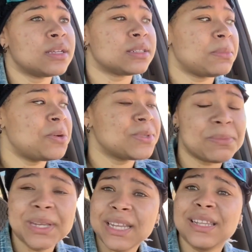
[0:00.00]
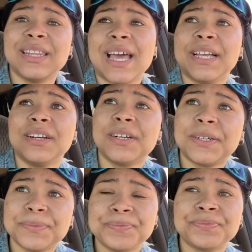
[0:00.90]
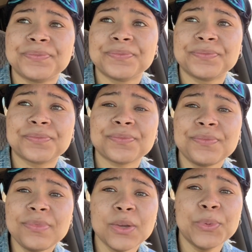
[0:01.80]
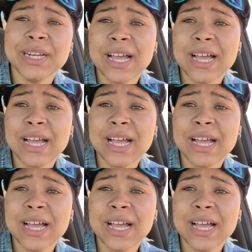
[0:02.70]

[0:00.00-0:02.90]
Simone was immediately like, girl, we're